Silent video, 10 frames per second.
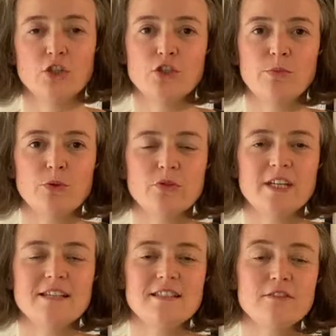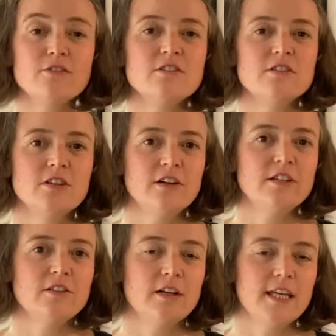Shibori is different to
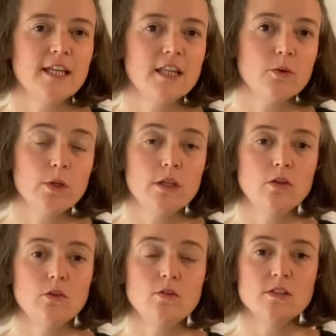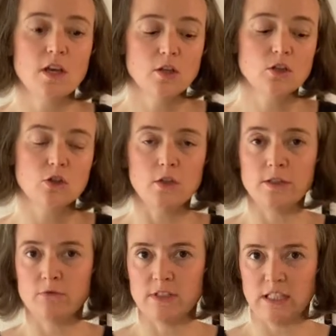tie-dyeing in that we use
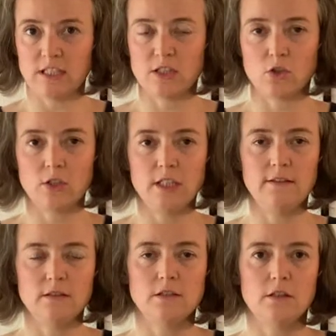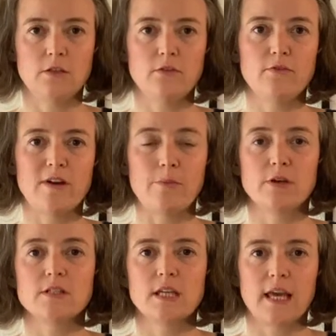solid resists on either side of the
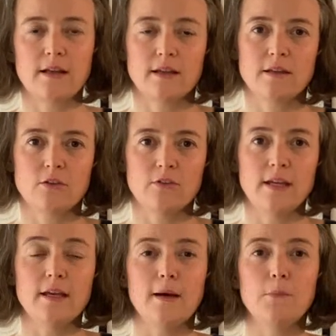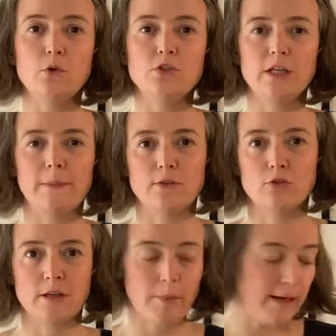fabric to create a more
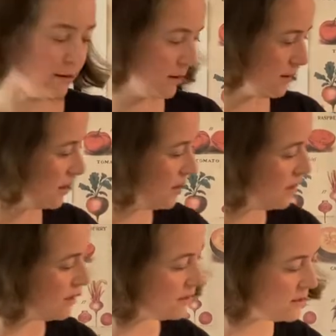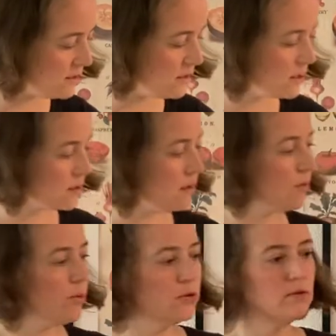geometric pattern. This is an
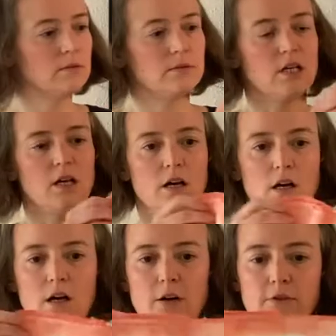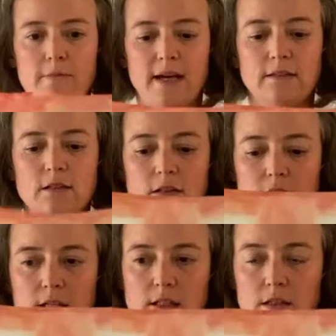example of a madder
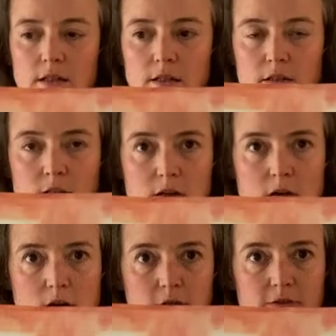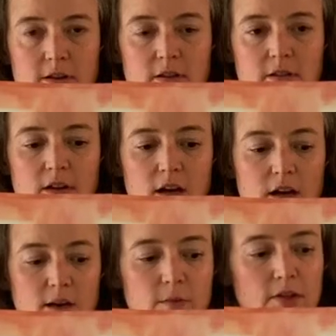dyed scarf
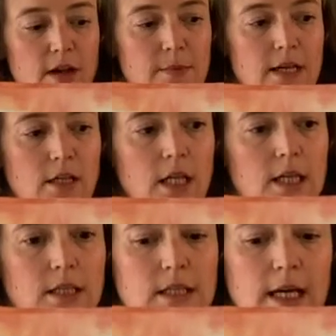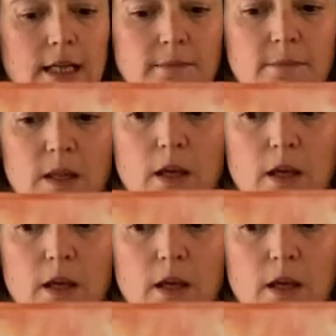that I made earlier today.